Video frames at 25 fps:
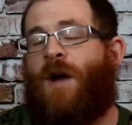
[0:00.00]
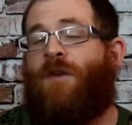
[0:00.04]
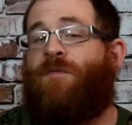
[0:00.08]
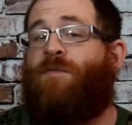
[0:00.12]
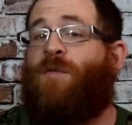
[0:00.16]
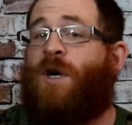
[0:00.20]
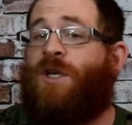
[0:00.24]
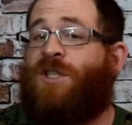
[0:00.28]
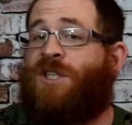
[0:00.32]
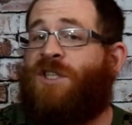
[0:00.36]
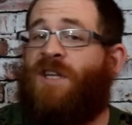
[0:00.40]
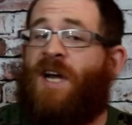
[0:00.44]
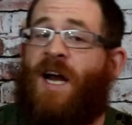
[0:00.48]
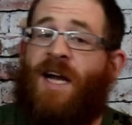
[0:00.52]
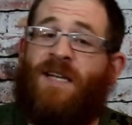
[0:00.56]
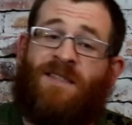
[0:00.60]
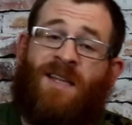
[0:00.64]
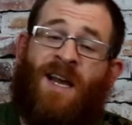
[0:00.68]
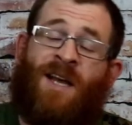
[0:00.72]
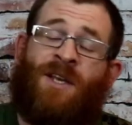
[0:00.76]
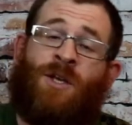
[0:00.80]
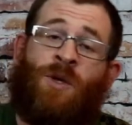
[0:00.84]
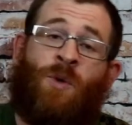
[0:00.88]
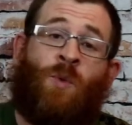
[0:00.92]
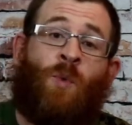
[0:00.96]
merchandise
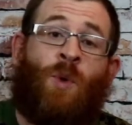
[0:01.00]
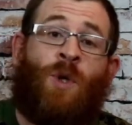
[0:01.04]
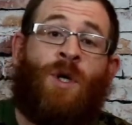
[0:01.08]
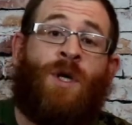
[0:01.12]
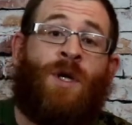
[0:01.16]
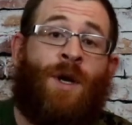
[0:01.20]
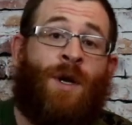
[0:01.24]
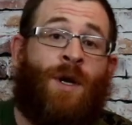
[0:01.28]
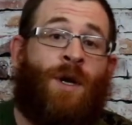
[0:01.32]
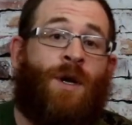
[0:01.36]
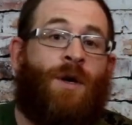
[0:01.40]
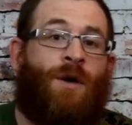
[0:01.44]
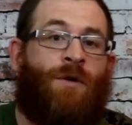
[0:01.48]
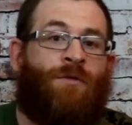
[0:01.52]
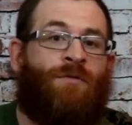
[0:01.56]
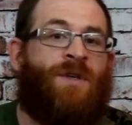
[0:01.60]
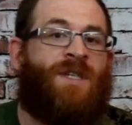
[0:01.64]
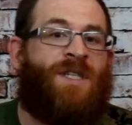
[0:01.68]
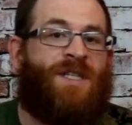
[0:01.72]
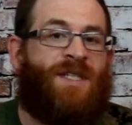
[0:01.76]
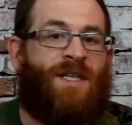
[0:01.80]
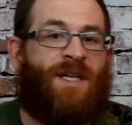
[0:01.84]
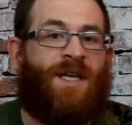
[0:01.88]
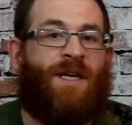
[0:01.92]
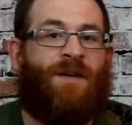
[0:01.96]
that you would
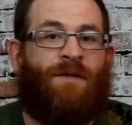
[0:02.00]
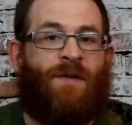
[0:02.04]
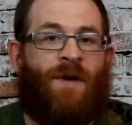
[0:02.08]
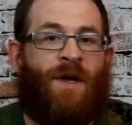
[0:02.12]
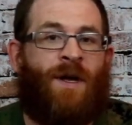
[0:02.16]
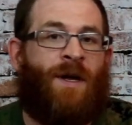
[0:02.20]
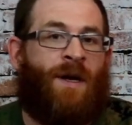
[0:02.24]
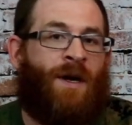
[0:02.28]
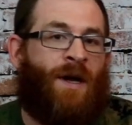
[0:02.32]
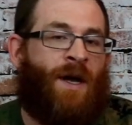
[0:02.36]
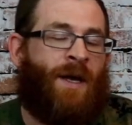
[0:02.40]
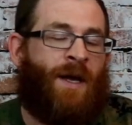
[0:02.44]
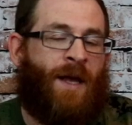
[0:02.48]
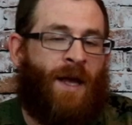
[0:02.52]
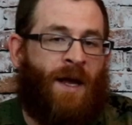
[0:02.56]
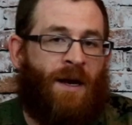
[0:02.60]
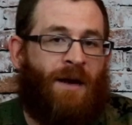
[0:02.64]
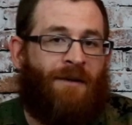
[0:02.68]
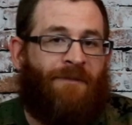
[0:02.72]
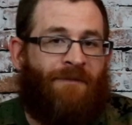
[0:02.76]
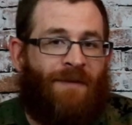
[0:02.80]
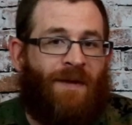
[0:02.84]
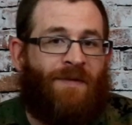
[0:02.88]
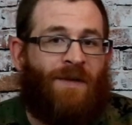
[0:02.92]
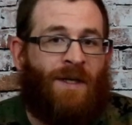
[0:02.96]
receive in, again,
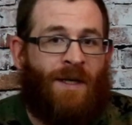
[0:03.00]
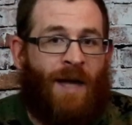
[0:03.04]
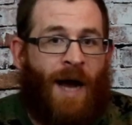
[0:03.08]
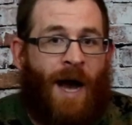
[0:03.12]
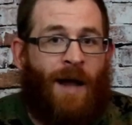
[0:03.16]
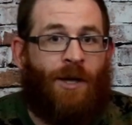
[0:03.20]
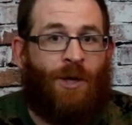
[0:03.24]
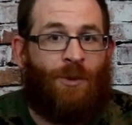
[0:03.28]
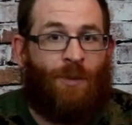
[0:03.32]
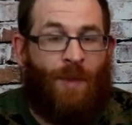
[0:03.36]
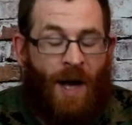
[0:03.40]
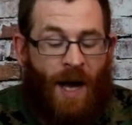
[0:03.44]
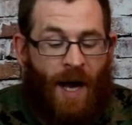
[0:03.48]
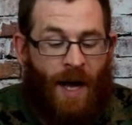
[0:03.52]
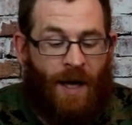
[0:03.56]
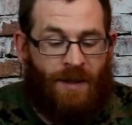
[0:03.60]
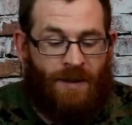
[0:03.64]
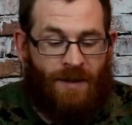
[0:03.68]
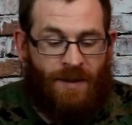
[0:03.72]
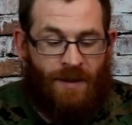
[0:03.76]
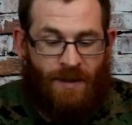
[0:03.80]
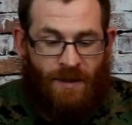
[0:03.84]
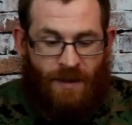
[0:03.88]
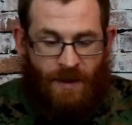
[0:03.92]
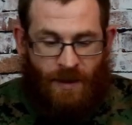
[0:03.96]
a $50
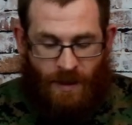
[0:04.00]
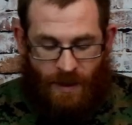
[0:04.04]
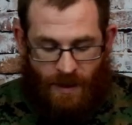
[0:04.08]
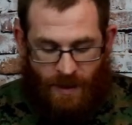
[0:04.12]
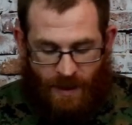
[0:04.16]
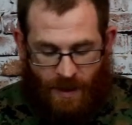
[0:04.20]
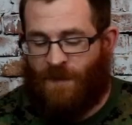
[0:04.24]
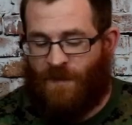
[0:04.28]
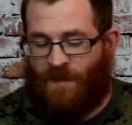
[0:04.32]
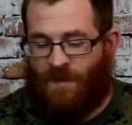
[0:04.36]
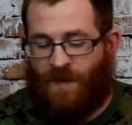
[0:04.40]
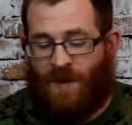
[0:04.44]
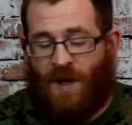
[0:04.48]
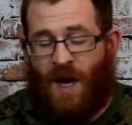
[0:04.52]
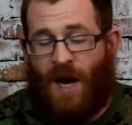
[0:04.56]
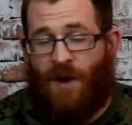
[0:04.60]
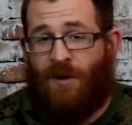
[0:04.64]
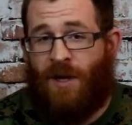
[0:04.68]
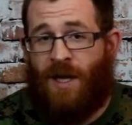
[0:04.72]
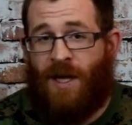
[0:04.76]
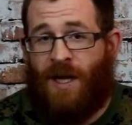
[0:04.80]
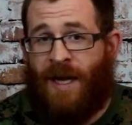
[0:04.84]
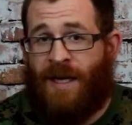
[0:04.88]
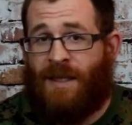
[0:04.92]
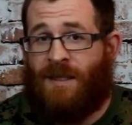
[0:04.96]
box. I
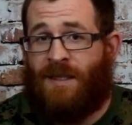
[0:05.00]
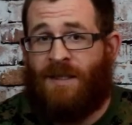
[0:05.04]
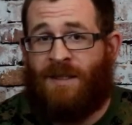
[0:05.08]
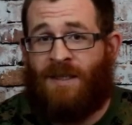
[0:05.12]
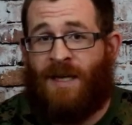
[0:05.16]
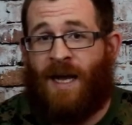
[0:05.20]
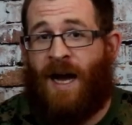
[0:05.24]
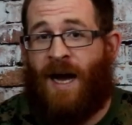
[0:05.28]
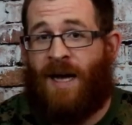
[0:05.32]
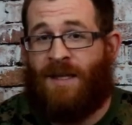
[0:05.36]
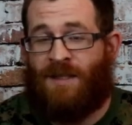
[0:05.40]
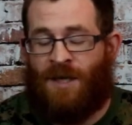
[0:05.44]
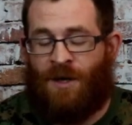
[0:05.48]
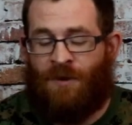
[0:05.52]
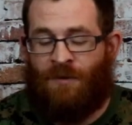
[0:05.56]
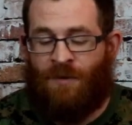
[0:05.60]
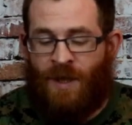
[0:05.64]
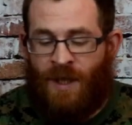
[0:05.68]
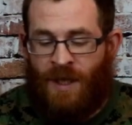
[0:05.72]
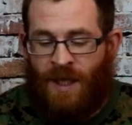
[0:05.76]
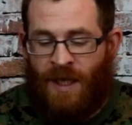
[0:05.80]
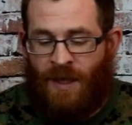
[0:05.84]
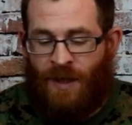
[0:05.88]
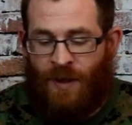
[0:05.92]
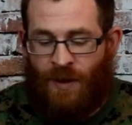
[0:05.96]
really like these guys, I
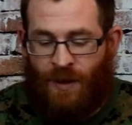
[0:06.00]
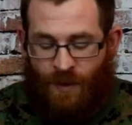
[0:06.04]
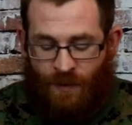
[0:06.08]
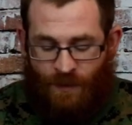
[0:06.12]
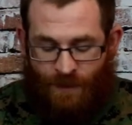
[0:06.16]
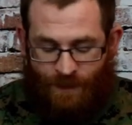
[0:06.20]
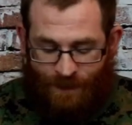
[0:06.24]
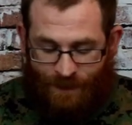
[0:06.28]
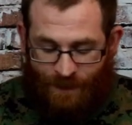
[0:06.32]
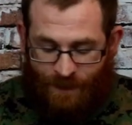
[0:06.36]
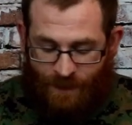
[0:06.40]
really do.